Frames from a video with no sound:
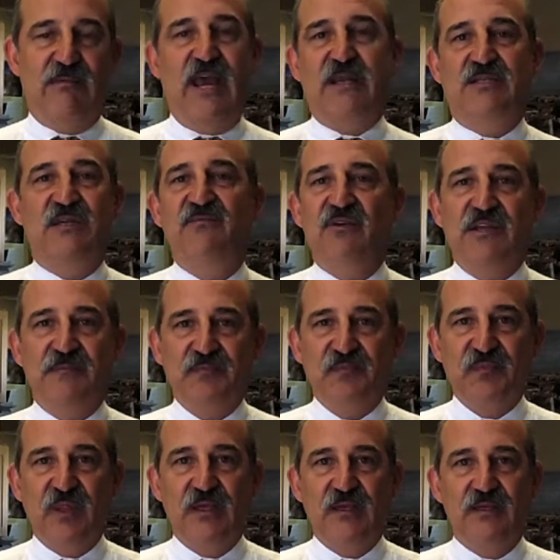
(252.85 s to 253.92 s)
activity
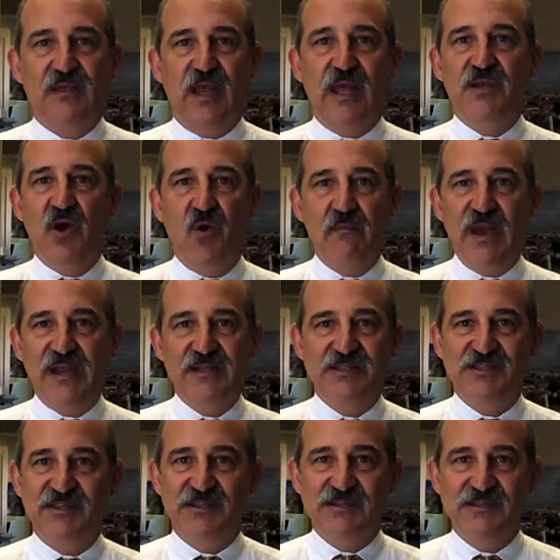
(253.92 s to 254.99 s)
and no
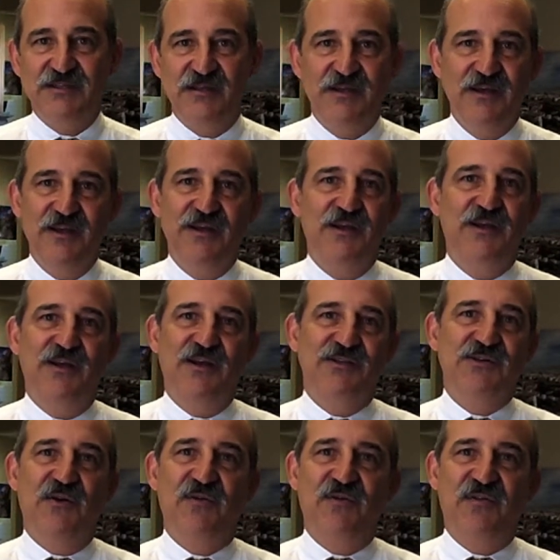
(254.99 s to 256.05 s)
medicines.
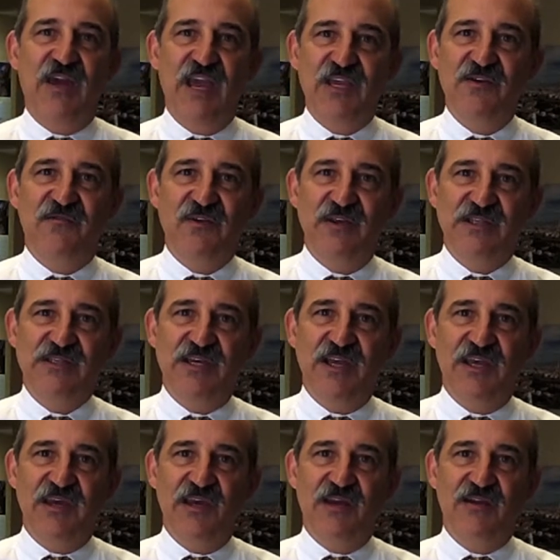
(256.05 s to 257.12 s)
So thank you for
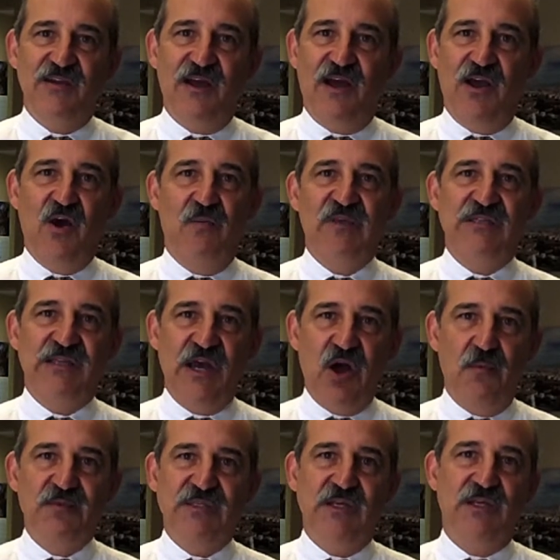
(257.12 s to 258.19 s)
listening in. I hope this
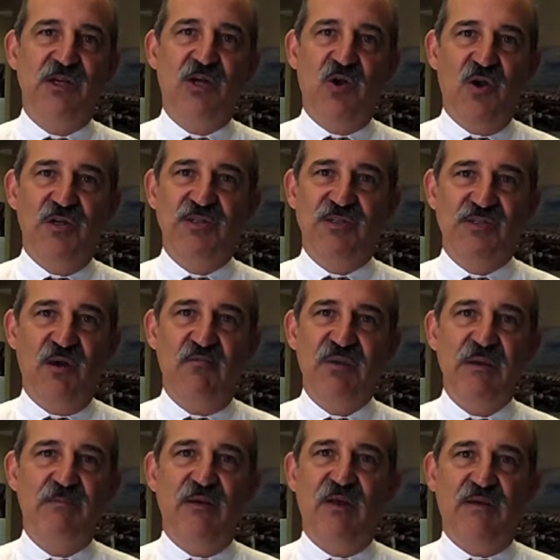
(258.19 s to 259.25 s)
helps and encourages some
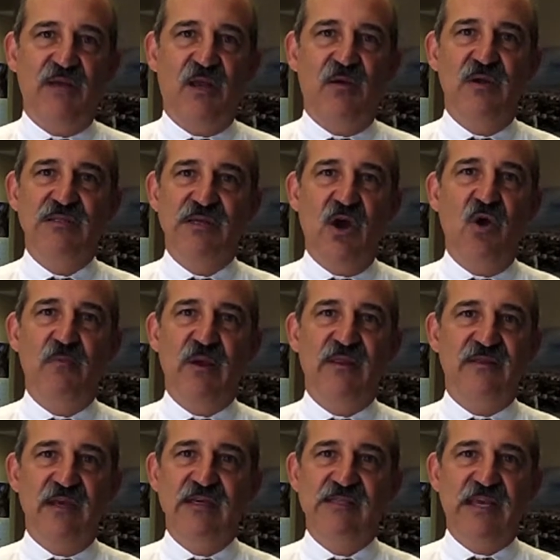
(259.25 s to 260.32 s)
people that there is hope
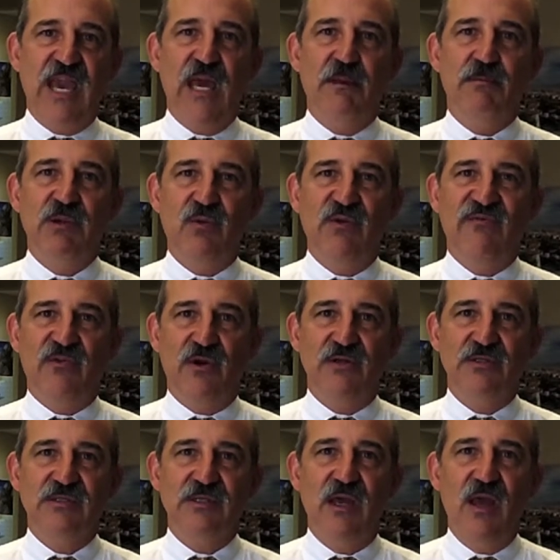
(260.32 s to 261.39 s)
and things can be
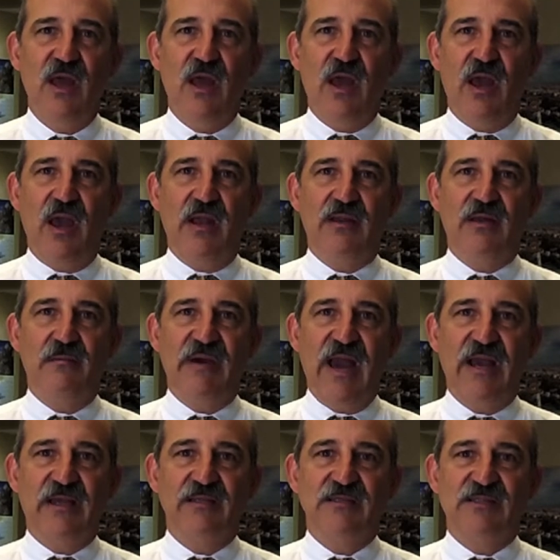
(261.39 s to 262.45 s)
reversed. And come
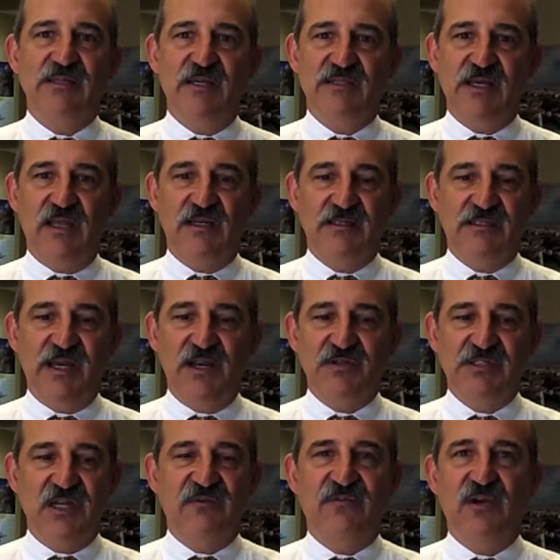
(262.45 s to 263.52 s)
back and see us at San Diego
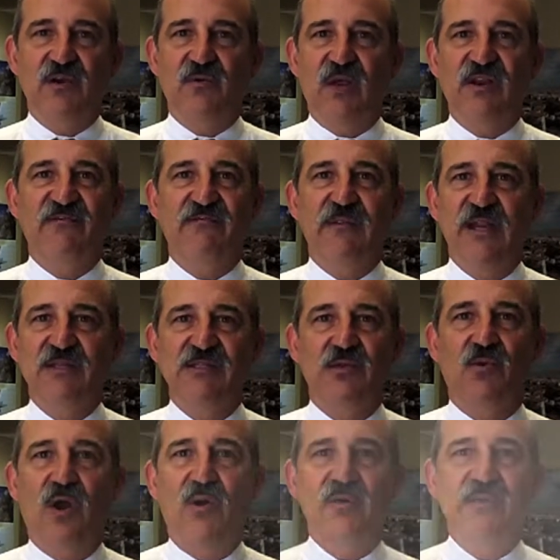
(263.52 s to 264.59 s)
Center for Integrative Medicine. We're